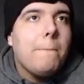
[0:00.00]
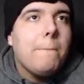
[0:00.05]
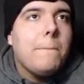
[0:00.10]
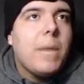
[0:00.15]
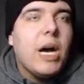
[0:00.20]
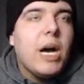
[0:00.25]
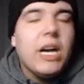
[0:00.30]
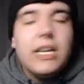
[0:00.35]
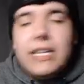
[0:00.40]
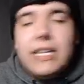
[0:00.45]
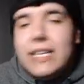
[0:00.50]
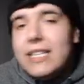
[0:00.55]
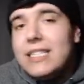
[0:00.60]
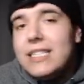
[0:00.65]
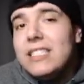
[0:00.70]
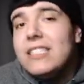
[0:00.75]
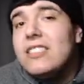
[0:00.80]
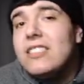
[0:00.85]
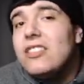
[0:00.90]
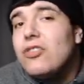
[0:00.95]
Pumpkin
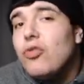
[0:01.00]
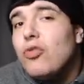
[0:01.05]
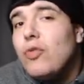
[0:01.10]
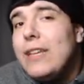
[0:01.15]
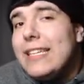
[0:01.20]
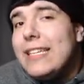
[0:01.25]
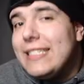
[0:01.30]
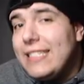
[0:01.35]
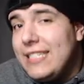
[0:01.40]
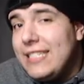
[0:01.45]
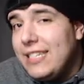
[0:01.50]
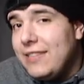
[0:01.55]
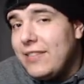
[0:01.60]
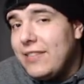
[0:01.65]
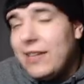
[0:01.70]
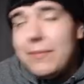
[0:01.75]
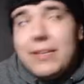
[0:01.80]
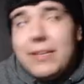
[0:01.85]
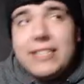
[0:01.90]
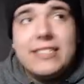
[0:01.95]
squeezy, if
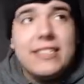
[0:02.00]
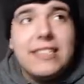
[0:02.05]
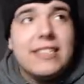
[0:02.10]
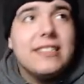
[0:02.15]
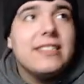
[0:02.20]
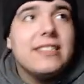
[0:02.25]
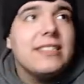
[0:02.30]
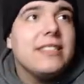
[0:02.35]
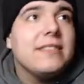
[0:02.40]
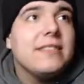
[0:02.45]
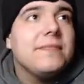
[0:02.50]
that makes sense.